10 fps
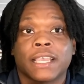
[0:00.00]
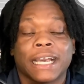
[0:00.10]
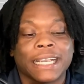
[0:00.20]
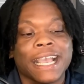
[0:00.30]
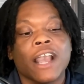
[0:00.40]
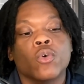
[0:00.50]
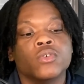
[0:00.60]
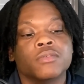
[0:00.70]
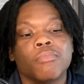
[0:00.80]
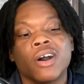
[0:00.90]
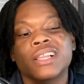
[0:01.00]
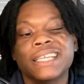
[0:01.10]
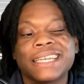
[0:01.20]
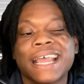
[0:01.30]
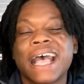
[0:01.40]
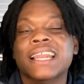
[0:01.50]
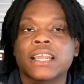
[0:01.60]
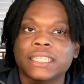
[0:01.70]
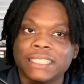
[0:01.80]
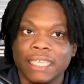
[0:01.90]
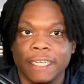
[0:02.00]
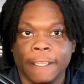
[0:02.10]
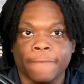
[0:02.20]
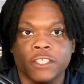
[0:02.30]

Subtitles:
a guy who's mulling not attending.